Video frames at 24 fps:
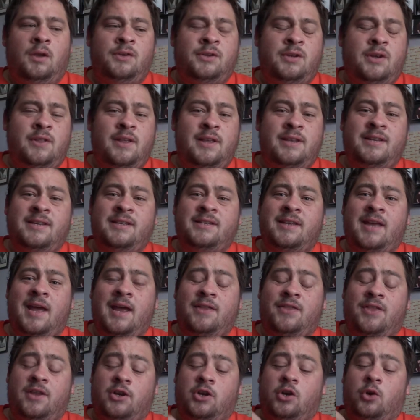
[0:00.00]
So this is
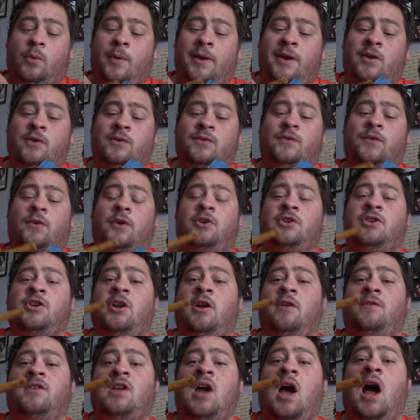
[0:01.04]
like the Doritos
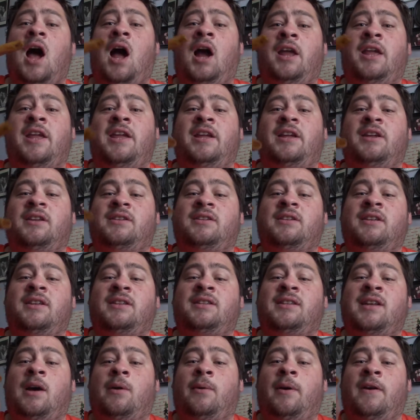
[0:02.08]
version of Takis.
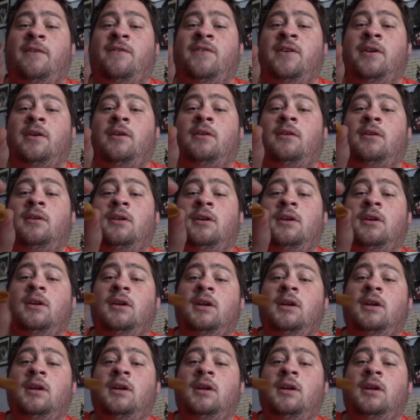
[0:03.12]
That's how I feel.